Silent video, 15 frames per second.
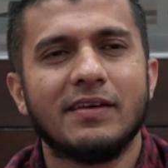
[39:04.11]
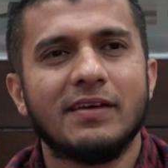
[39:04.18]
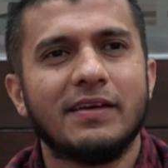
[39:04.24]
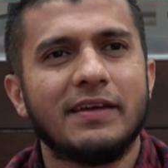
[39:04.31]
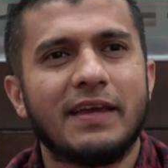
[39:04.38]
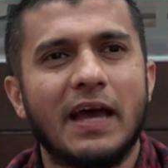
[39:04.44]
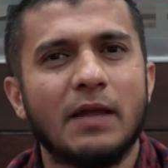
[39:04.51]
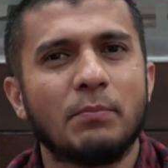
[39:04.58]
He
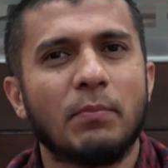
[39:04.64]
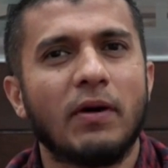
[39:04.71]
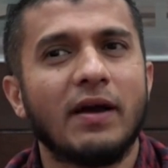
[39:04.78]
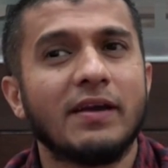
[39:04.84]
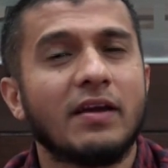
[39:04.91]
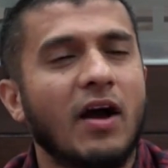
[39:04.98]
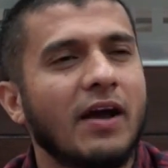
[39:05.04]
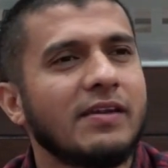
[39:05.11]
can't
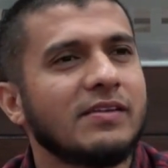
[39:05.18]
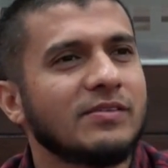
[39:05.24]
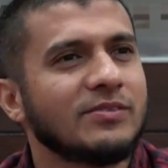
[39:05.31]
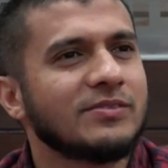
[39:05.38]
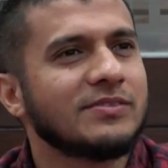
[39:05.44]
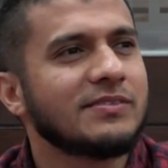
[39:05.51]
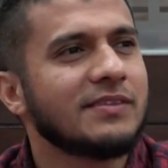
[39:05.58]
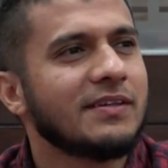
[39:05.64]
buy
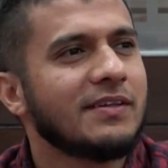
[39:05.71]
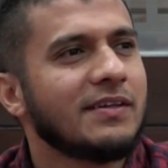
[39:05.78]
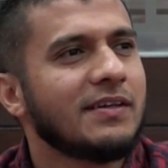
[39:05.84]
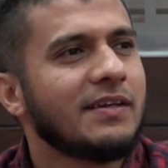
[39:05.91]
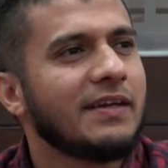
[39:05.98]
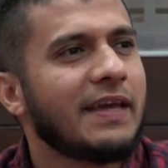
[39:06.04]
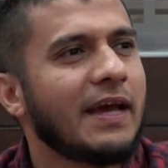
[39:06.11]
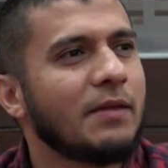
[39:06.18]
guidance.
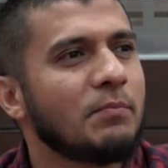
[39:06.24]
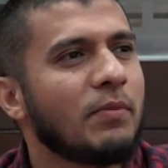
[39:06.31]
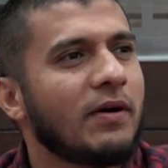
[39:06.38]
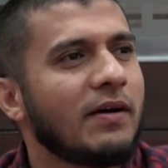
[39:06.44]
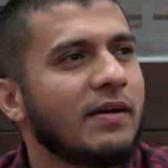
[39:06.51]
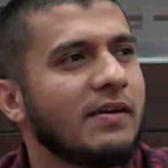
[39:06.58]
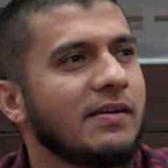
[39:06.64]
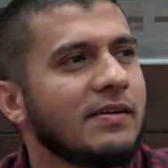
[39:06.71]
He can't
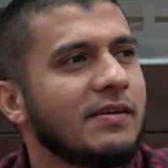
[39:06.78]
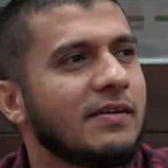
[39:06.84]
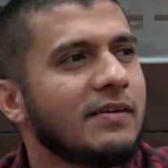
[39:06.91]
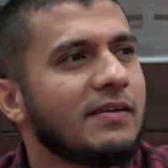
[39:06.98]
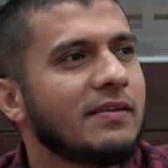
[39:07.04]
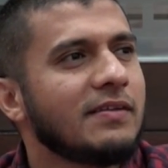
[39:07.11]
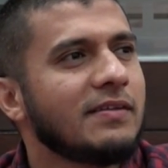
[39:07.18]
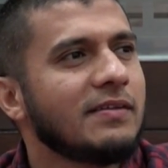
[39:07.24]
buy
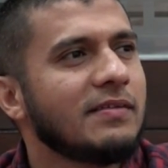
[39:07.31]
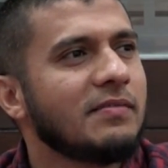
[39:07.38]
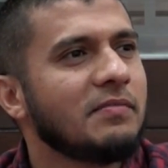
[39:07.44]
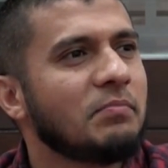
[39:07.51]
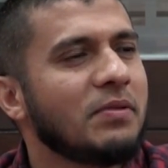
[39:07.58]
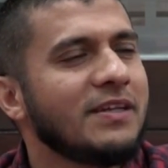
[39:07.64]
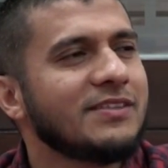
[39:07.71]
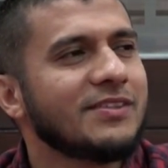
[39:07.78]

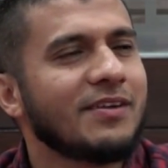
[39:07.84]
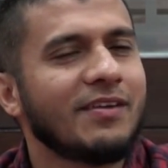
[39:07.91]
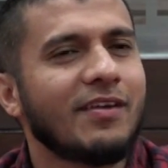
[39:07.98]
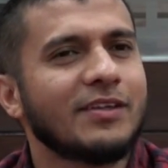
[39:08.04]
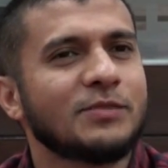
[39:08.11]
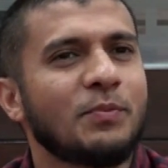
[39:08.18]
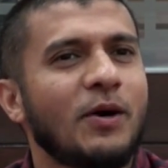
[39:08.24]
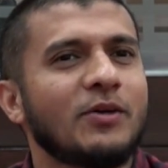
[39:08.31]
pleasing
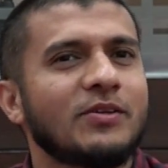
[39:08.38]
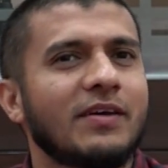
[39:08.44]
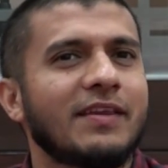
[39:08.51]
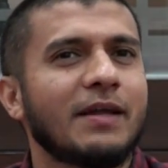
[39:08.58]
Allah subhanahu wa ta'ala.